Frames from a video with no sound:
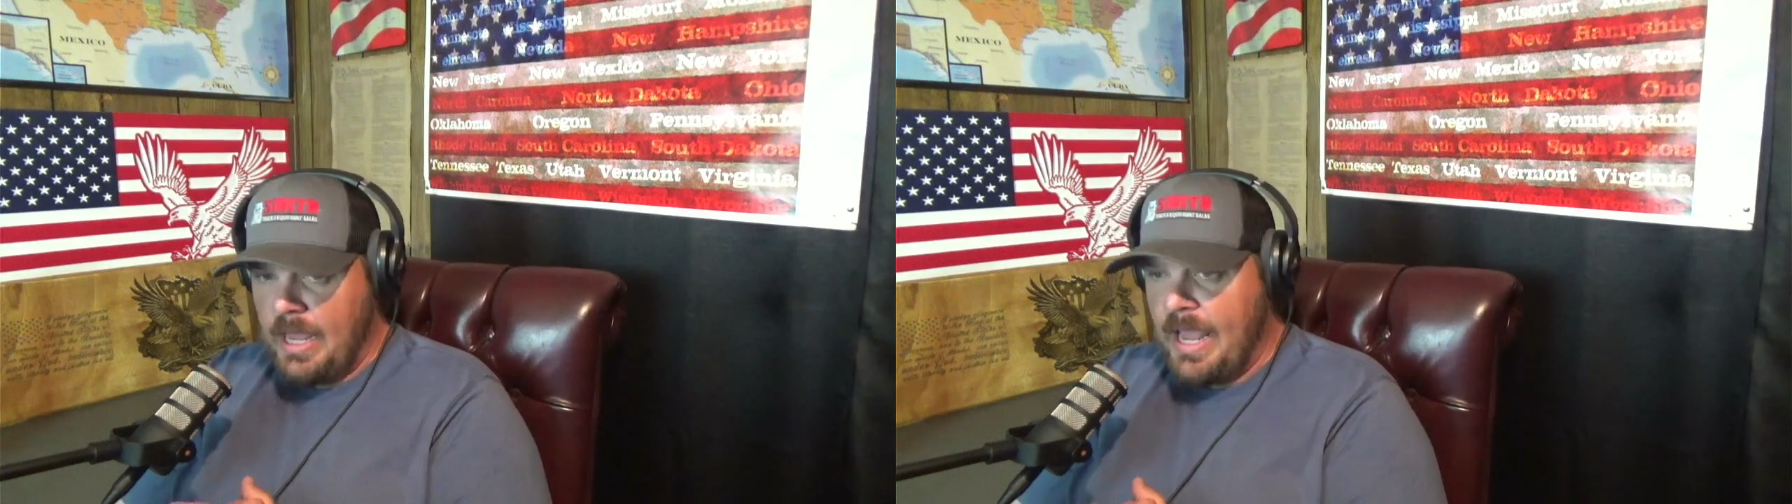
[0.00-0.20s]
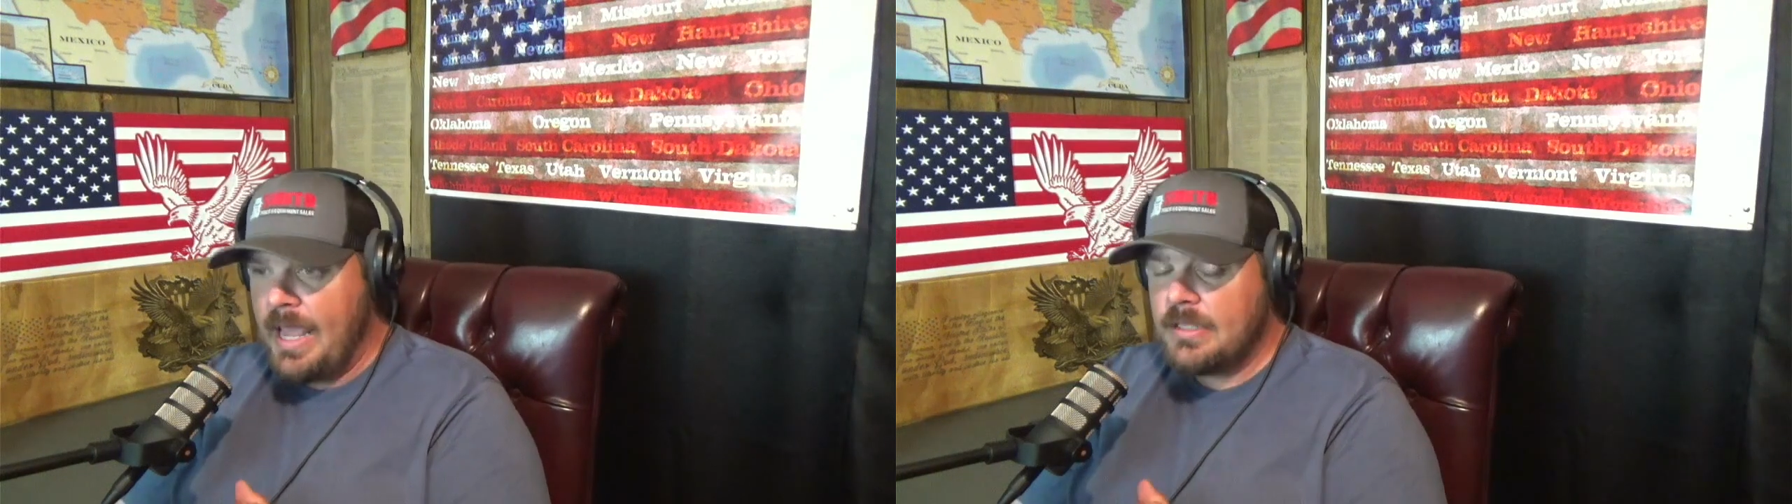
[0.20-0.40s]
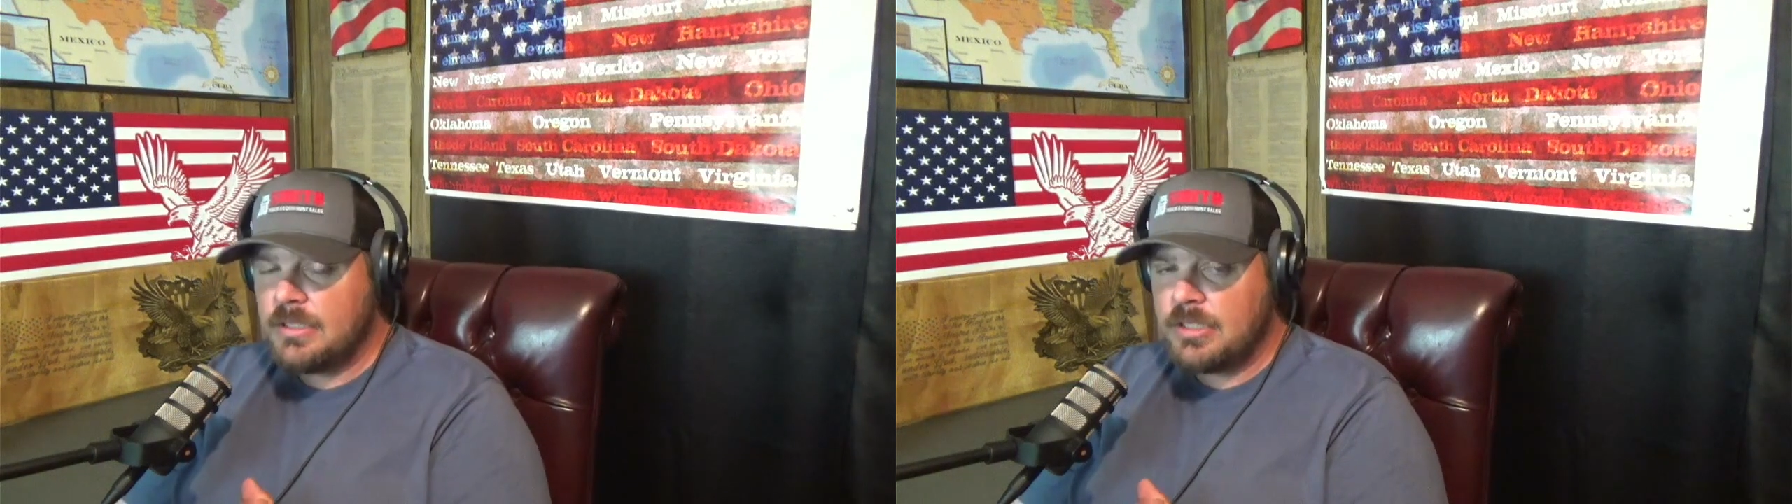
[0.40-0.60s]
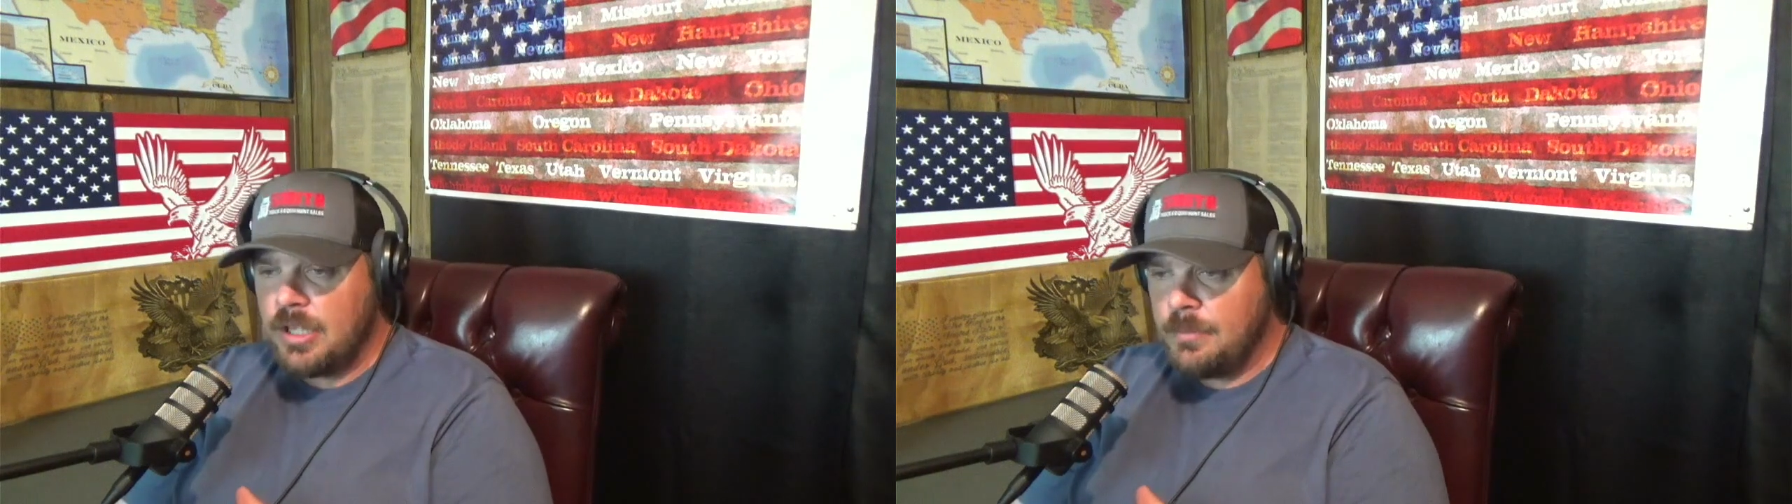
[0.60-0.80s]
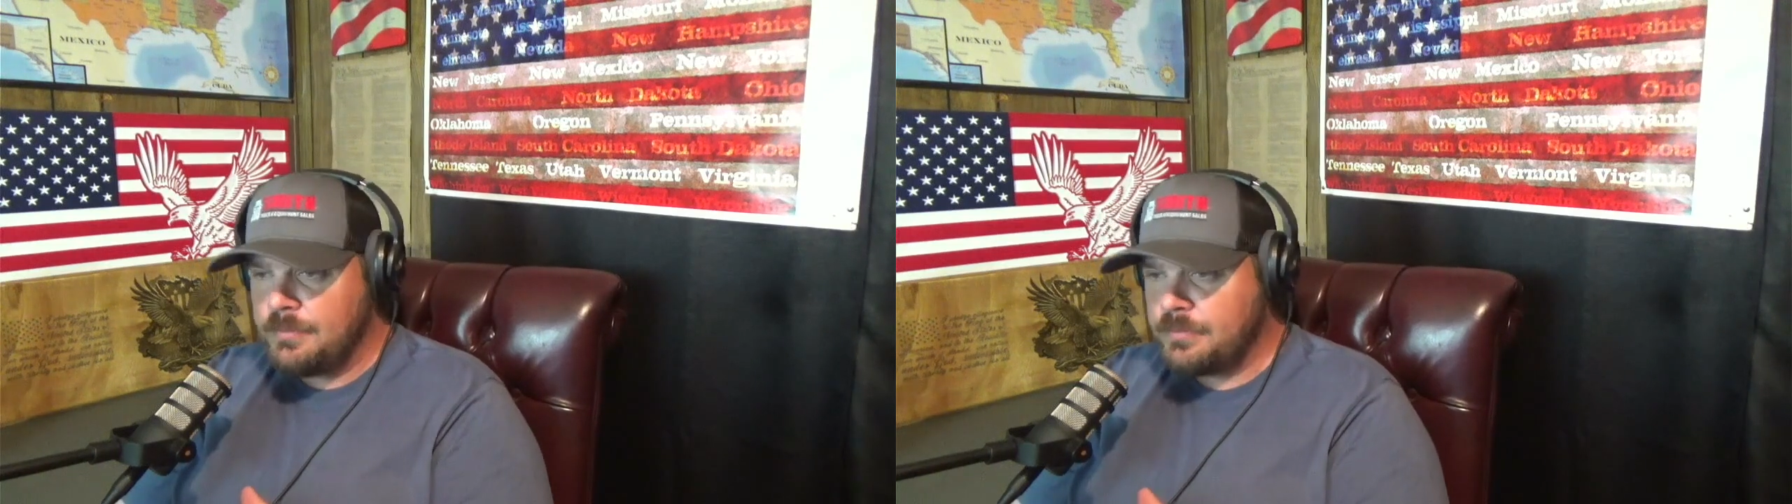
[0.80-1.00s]
and
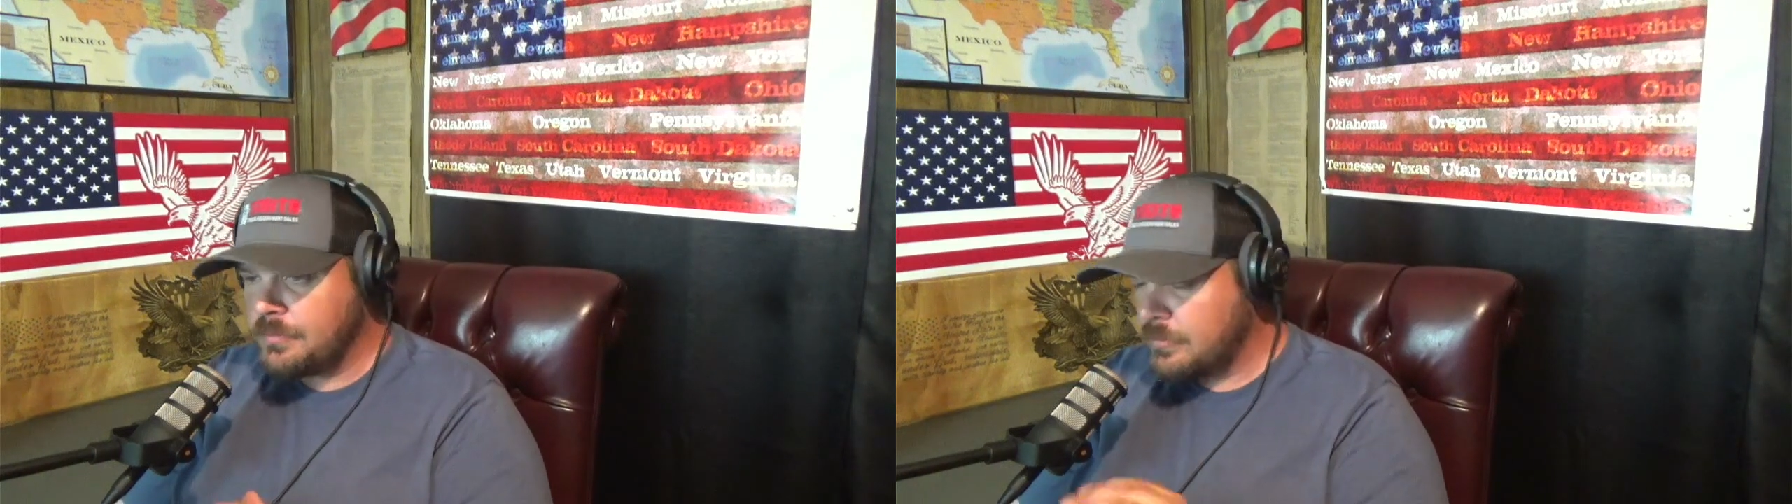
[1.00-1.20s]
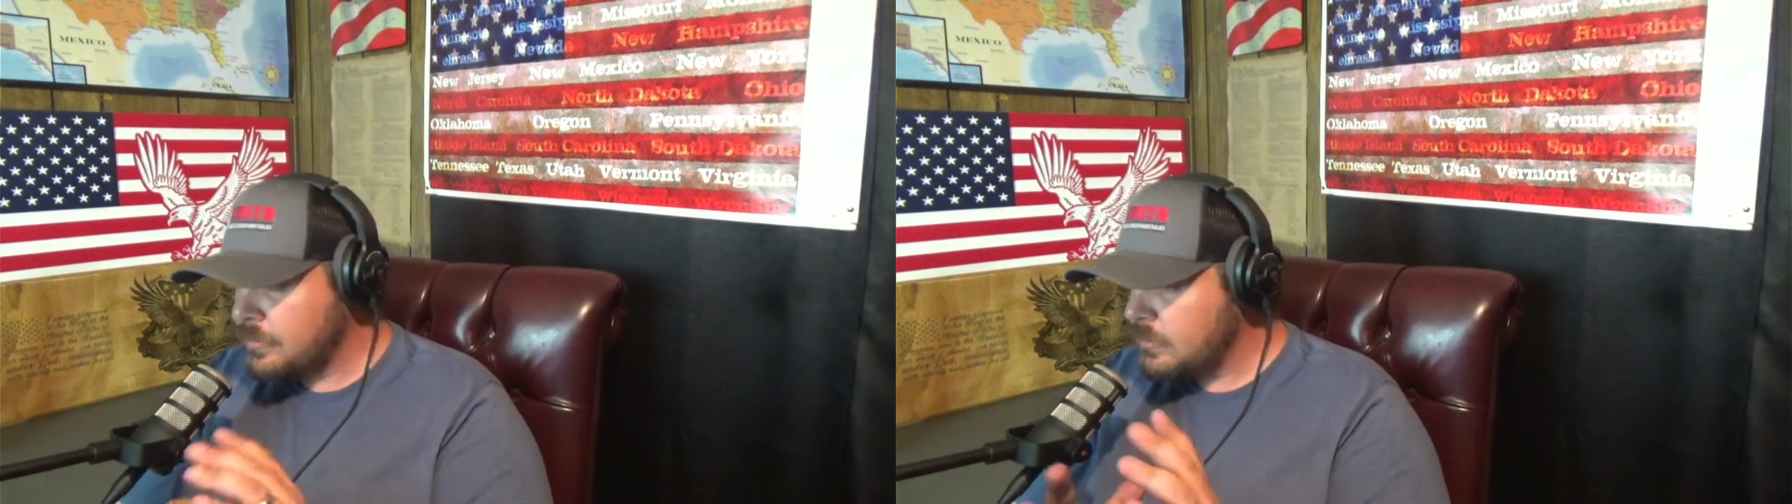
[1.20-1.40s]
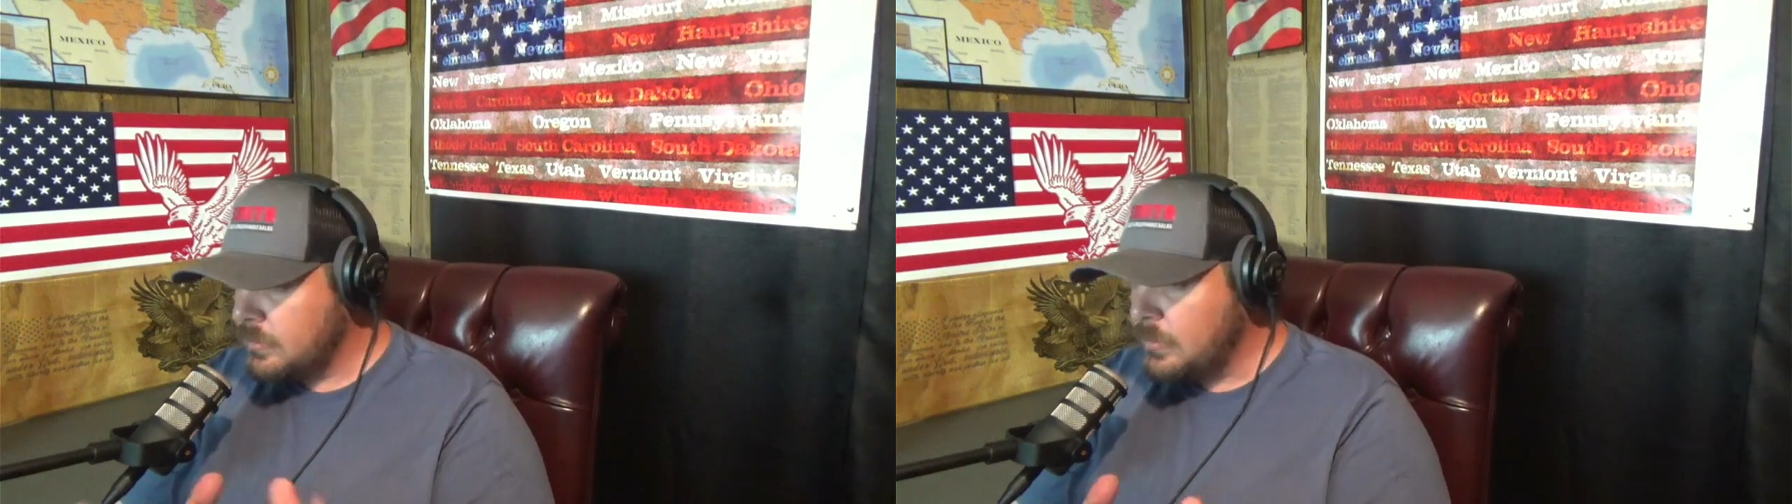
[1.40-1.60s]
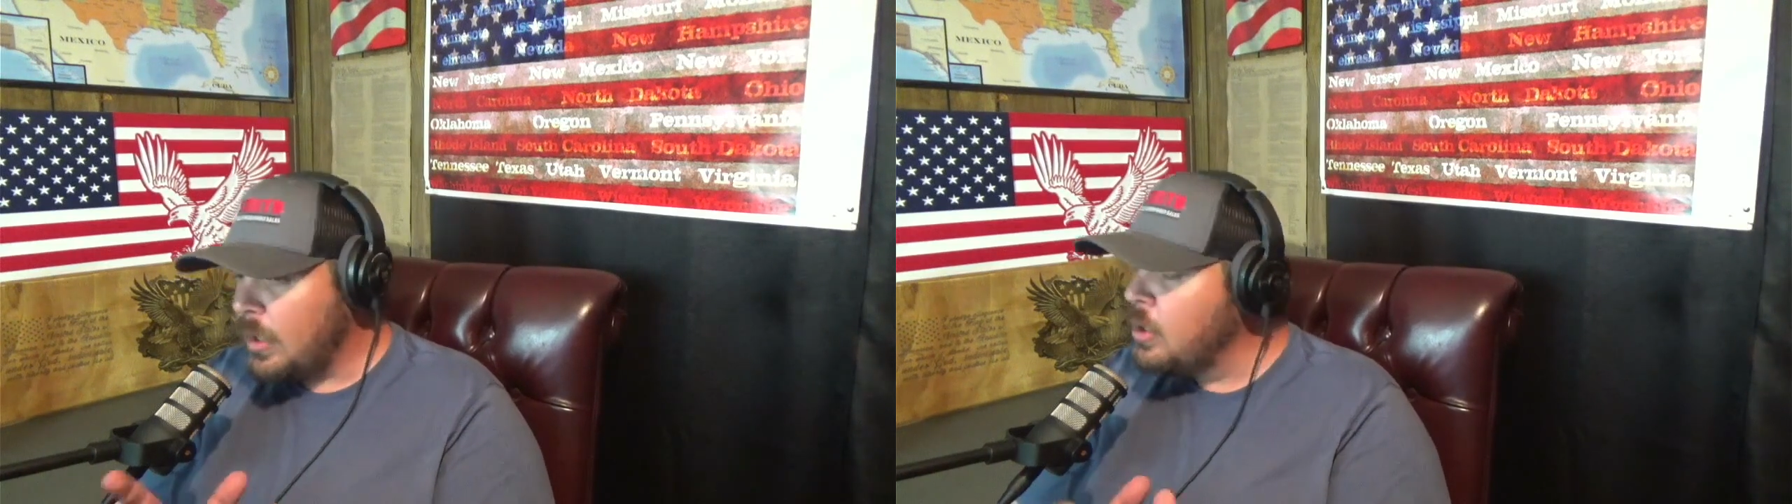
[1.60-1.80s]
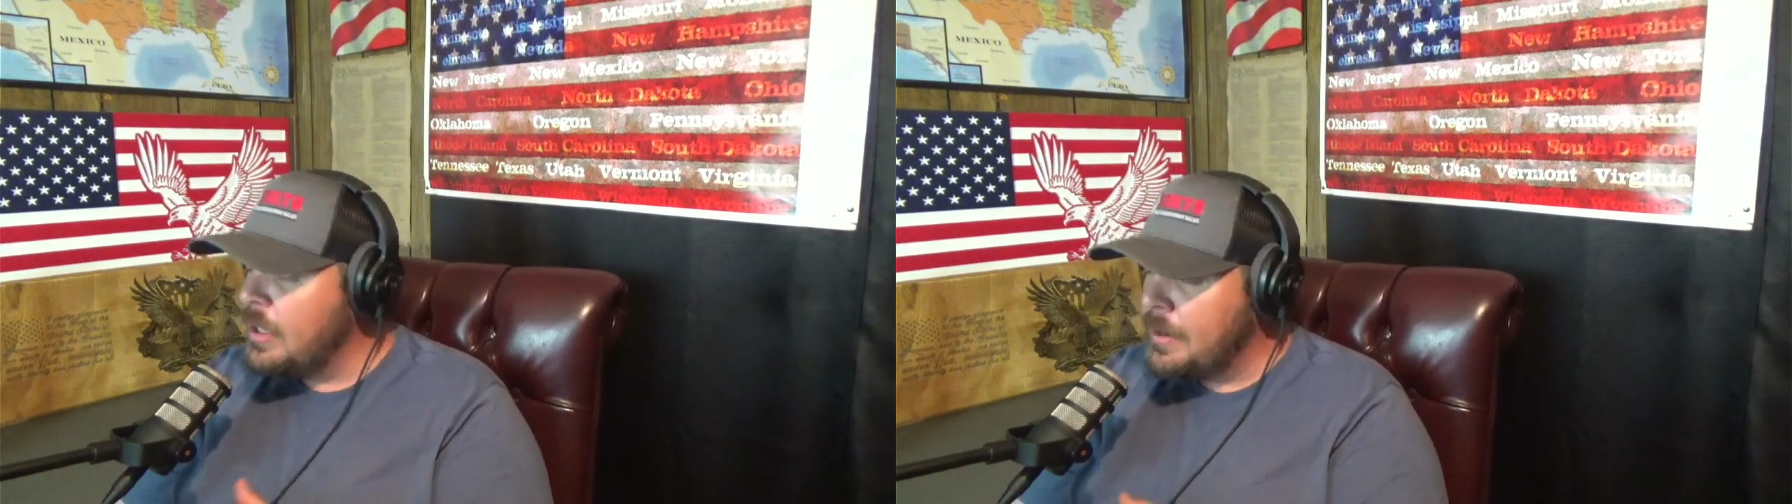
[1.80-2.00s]
some on